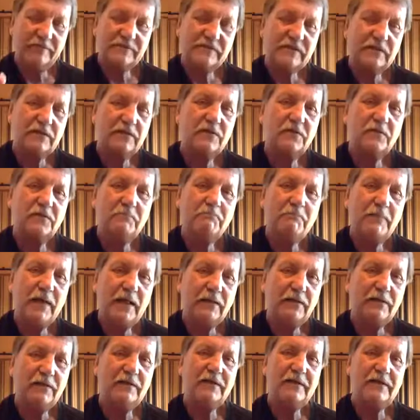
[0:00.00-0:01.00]
is a little
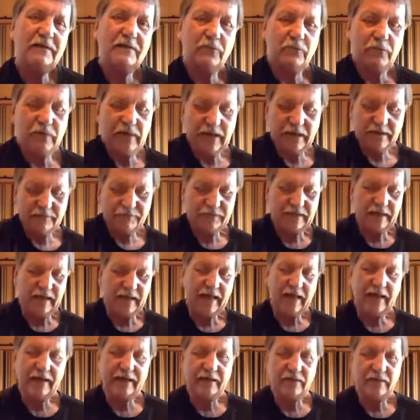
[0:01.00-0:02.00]
melody that we have to
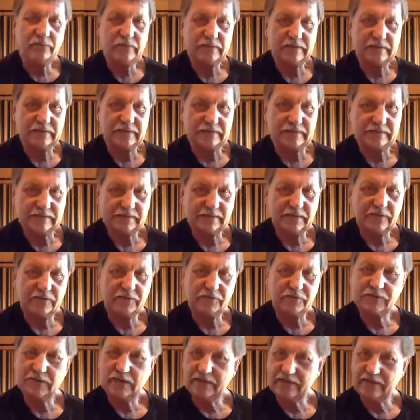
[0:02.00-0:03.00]
add in with this that
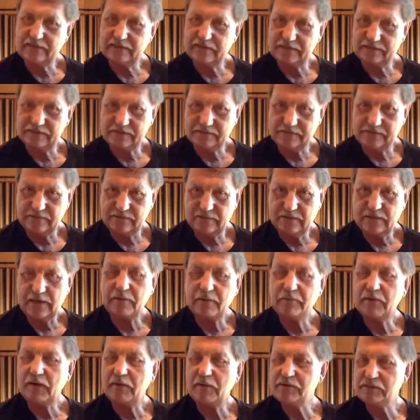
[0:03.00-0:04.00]
goes like this.
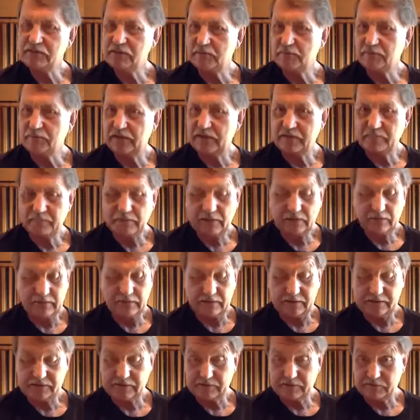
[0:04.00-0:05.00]
I'm just going to play the melody.
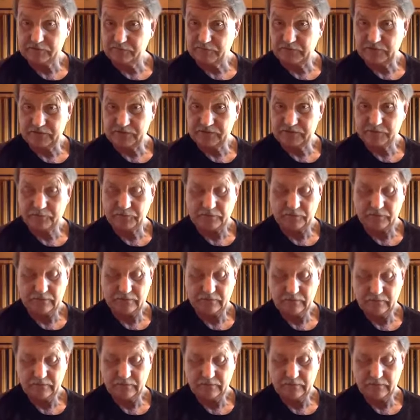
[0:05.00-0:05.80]
It's very simple.